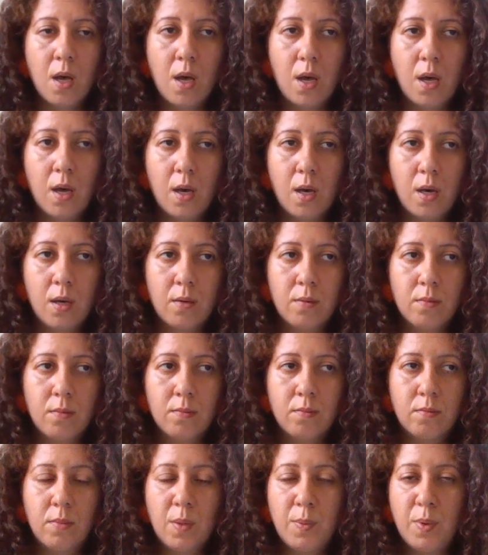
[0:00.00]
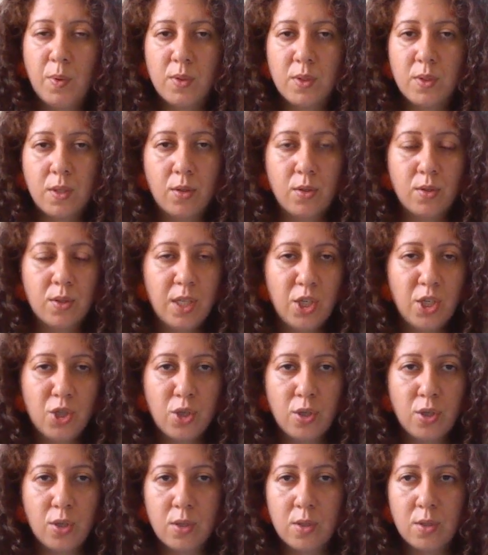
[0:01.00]
maybe it was their
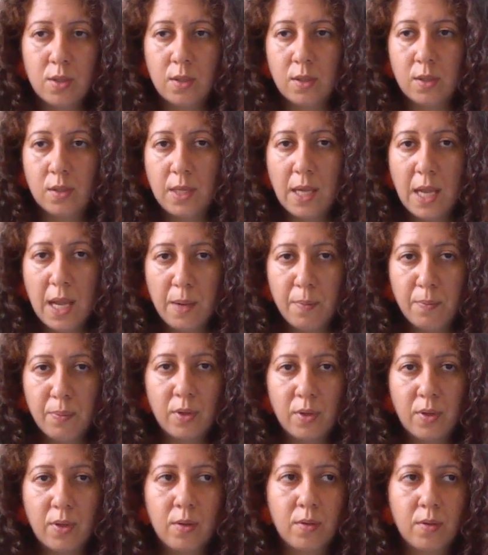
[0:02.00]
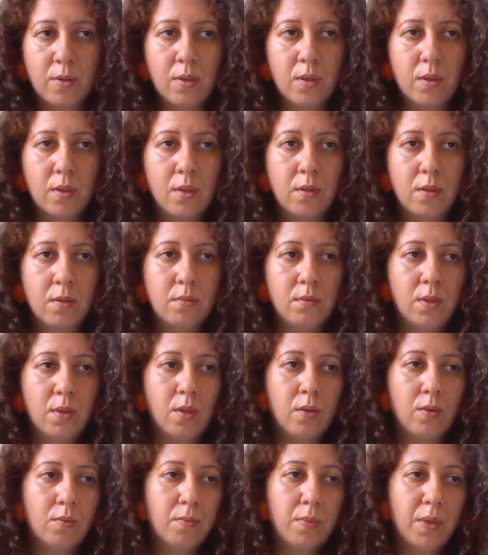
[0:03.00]
teachers or their neighbor or
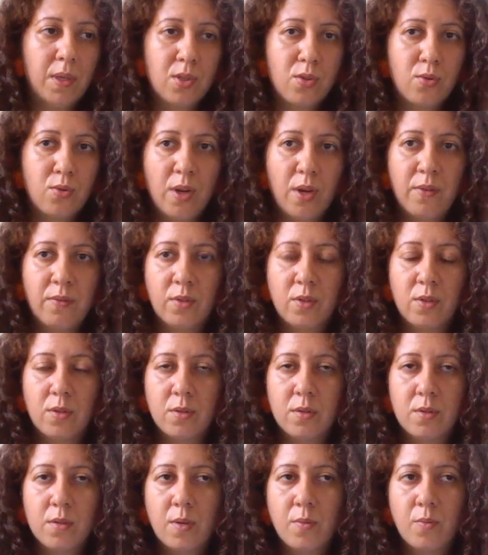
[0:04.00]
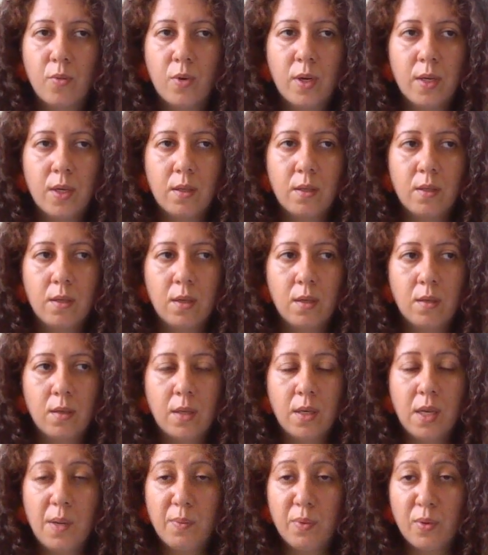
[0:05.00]
bus driver or someone in
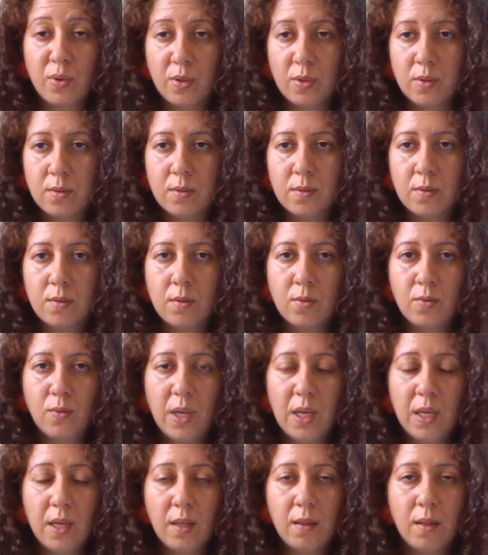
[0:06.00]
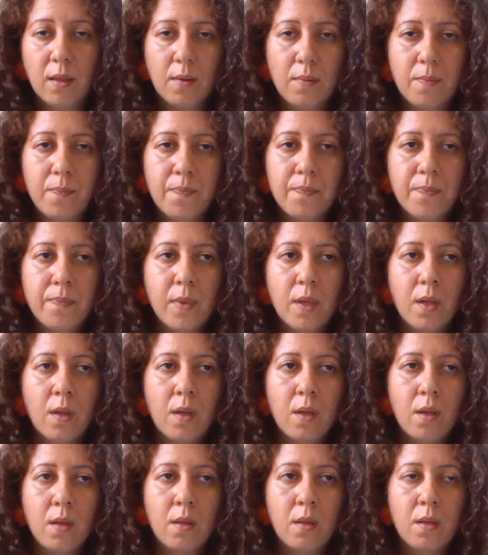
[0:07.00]
the neighborhood greeting them,
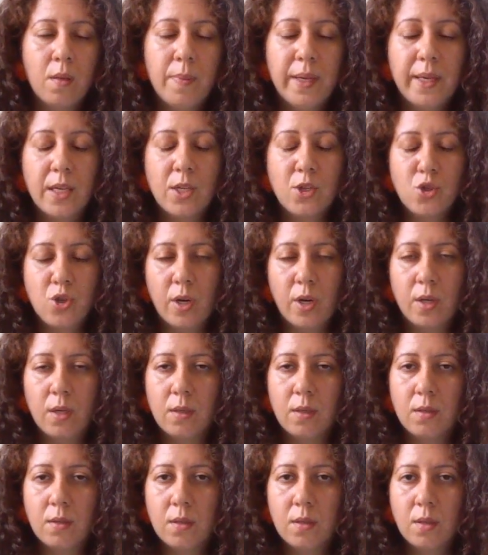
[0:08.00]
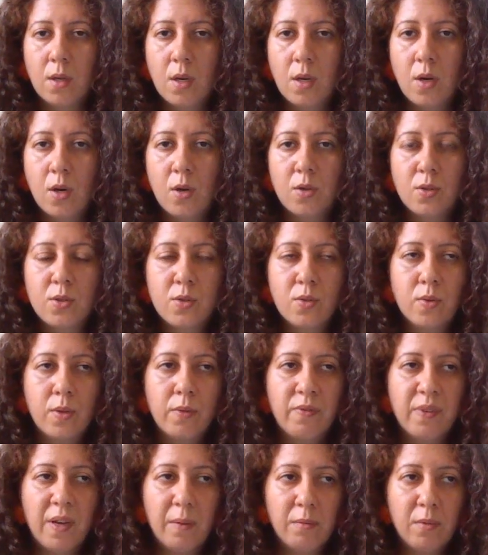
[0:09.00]
they may get shy. Also,
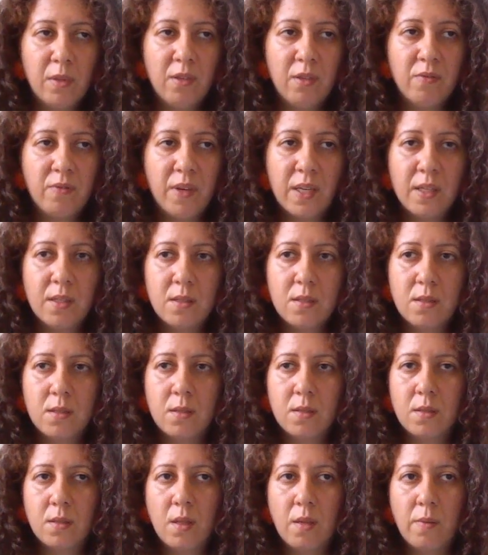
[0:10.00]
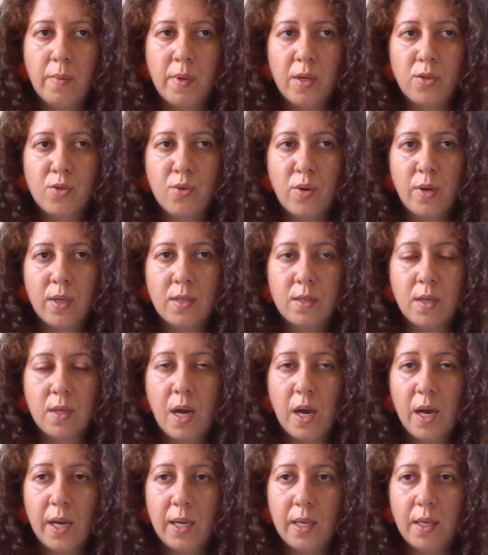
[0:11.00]
in family events, they may try to
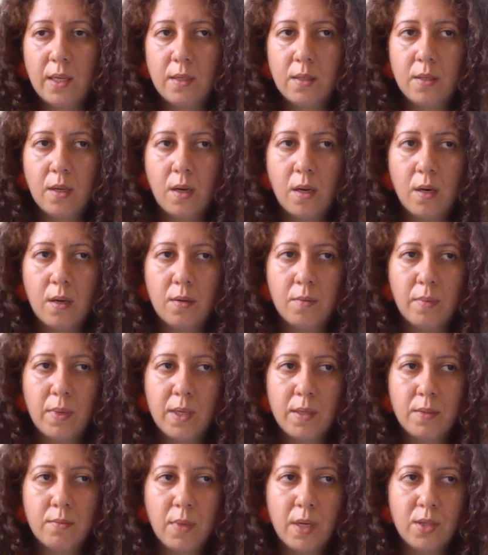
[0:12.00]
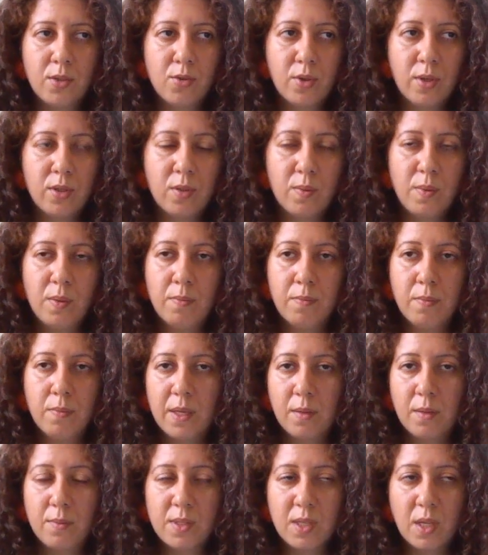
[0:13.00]
hide, might try to be
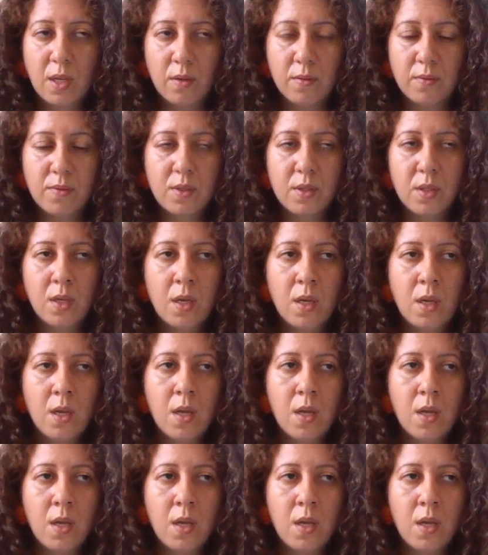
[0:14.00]
by themselves.